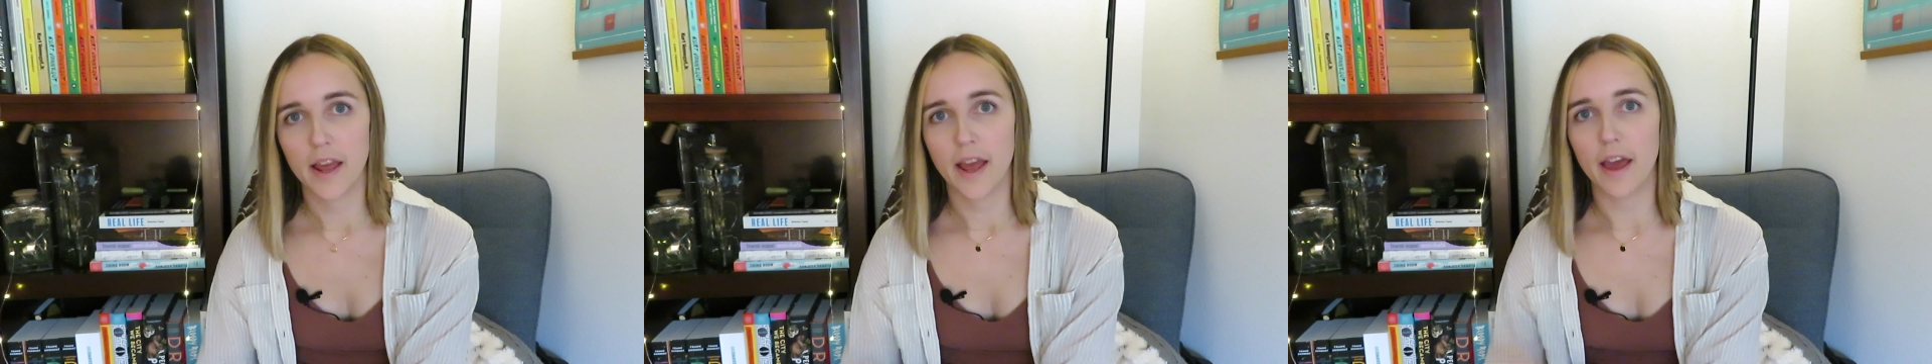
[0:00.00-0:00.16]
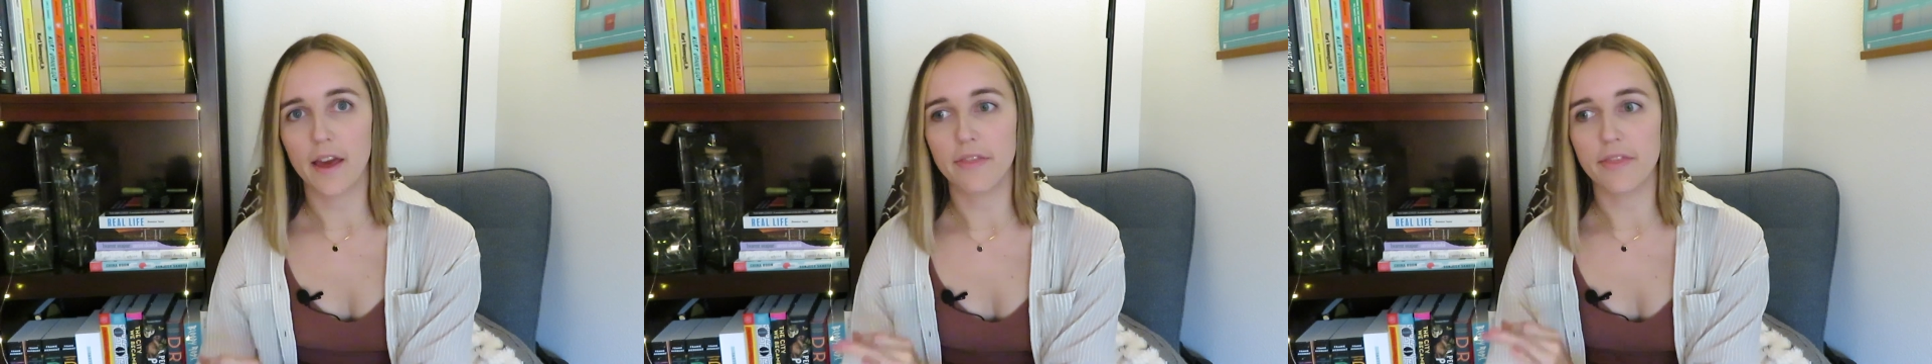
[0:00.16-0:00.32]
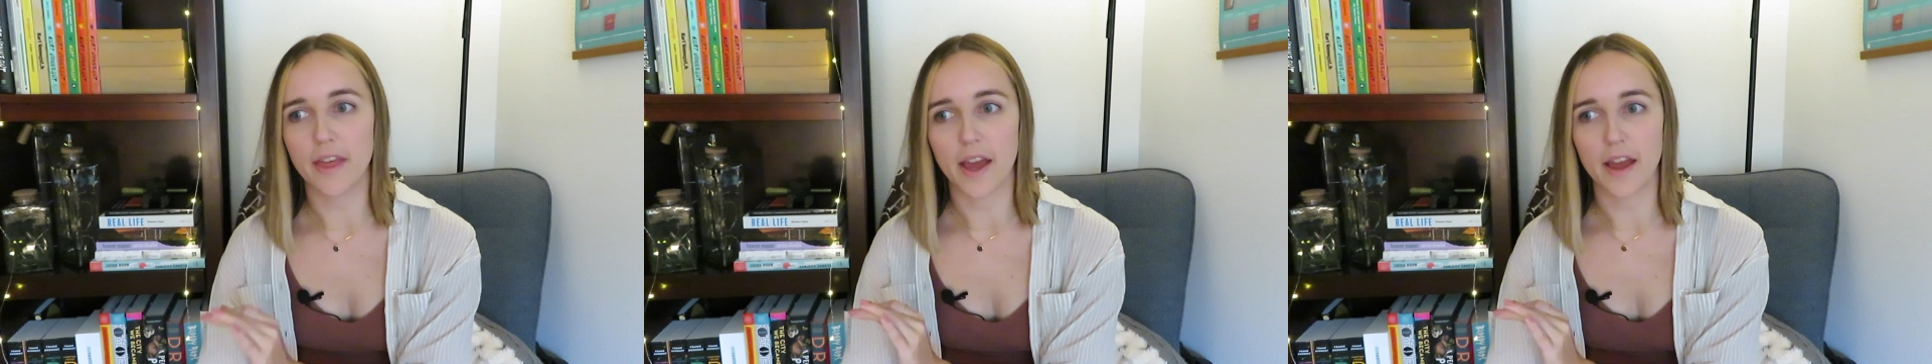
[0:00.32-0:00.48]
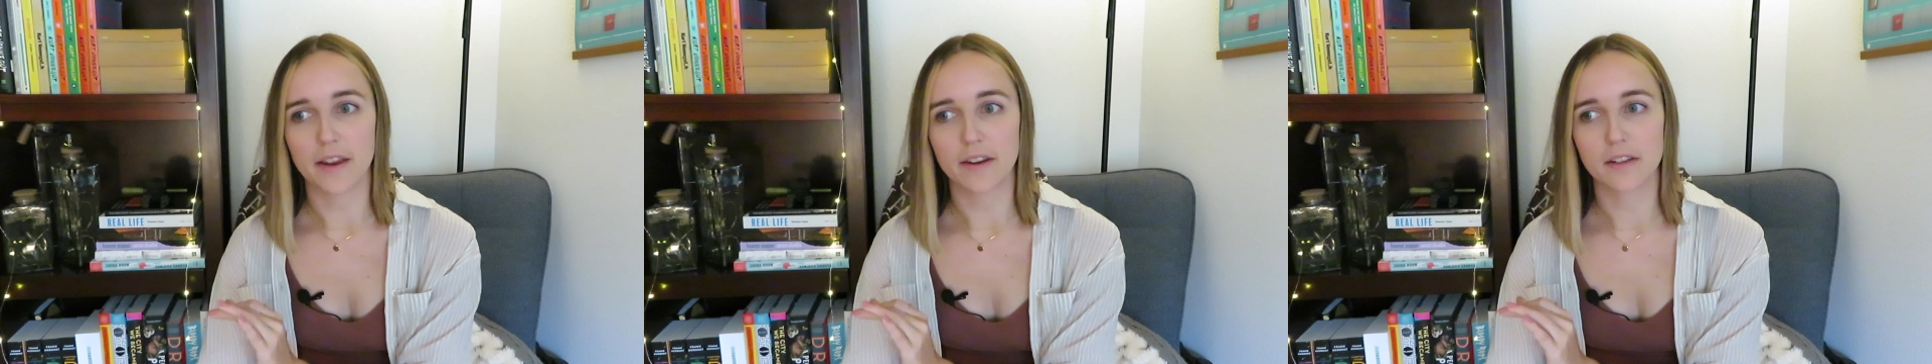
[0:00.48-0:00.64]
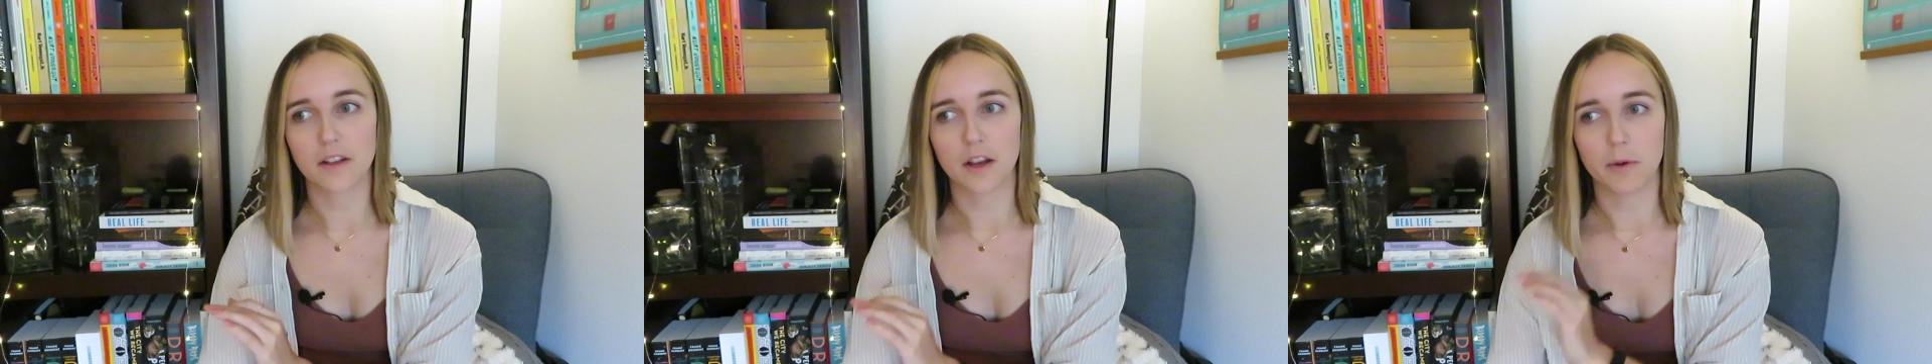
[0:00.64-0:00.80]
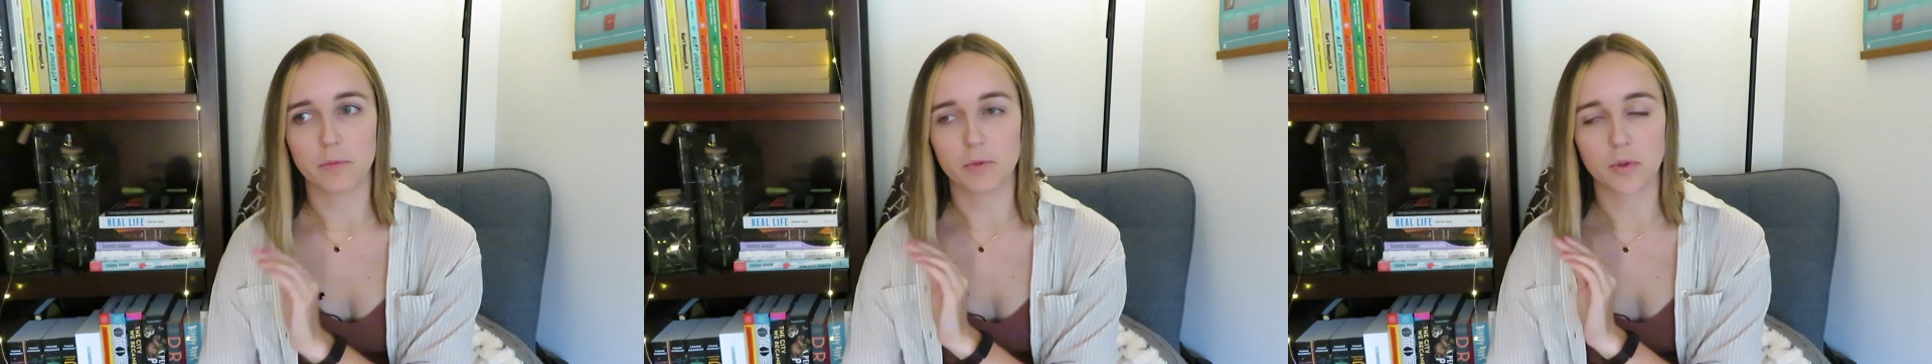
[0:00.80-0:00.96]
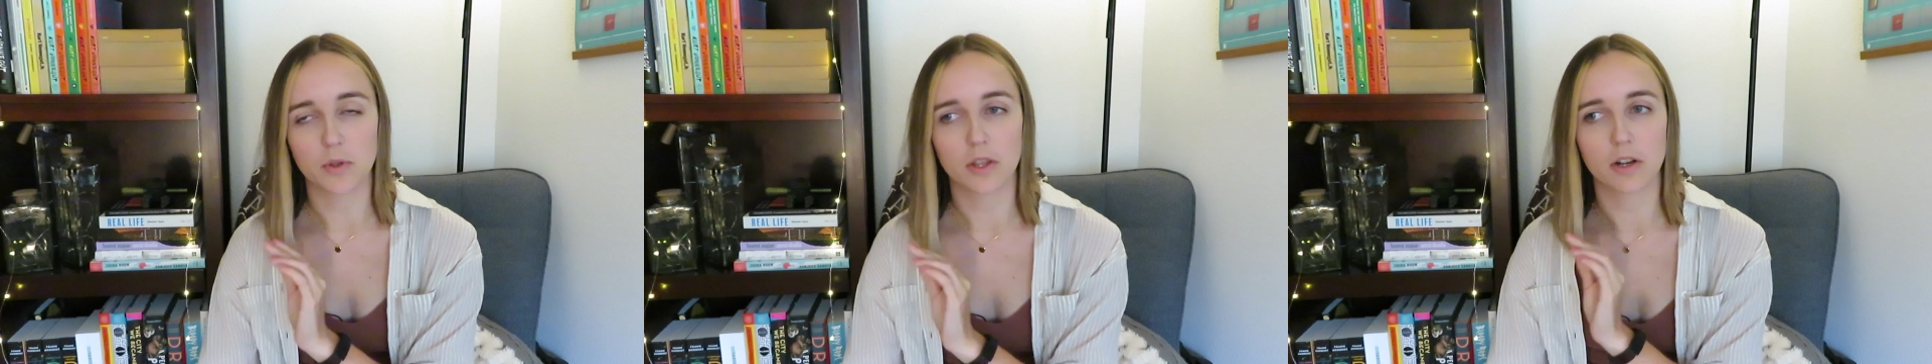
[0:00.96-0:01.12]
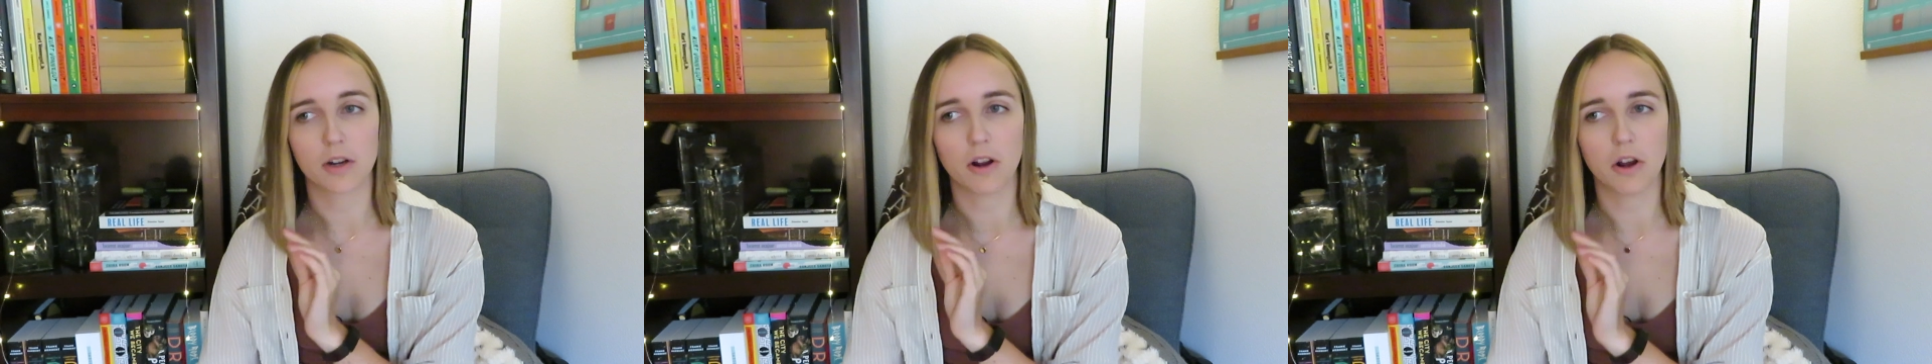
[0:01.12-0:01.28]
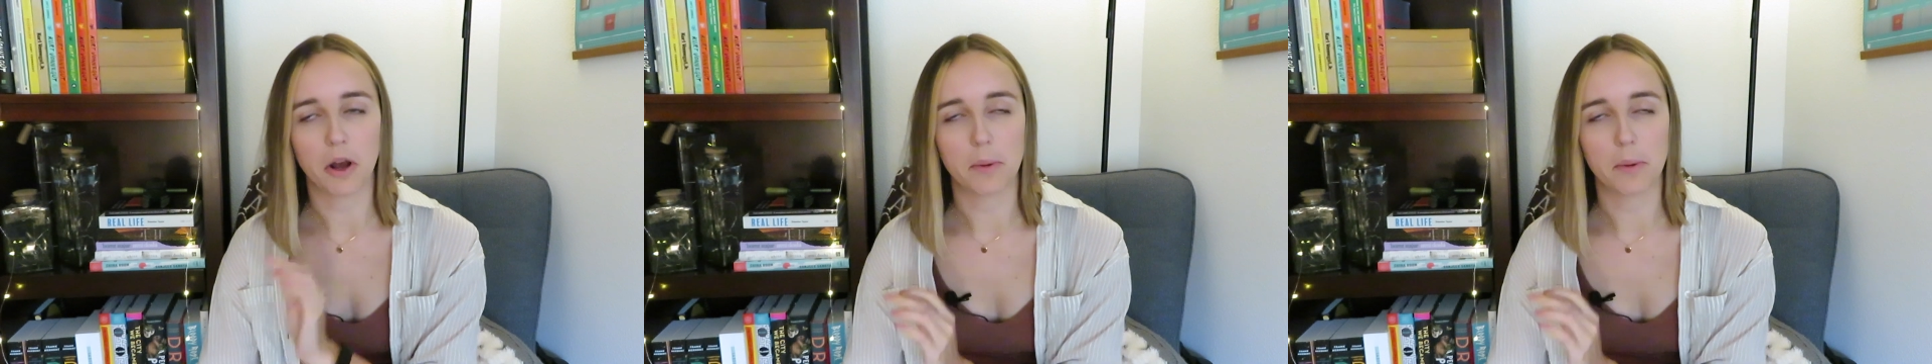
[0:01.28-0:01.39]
and that comes with her